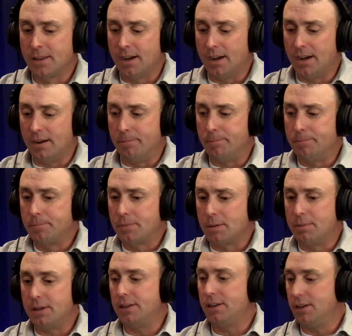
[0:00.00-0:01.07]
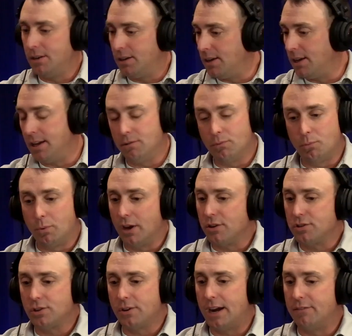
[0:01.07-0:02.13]
But we
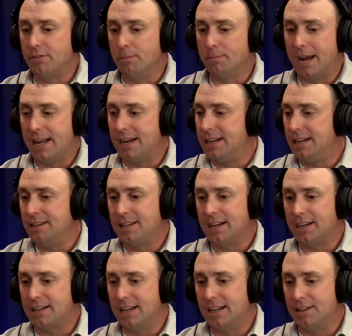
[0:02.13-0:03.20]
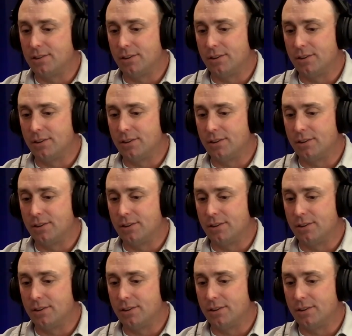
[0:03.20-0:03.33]
also have the banding technique.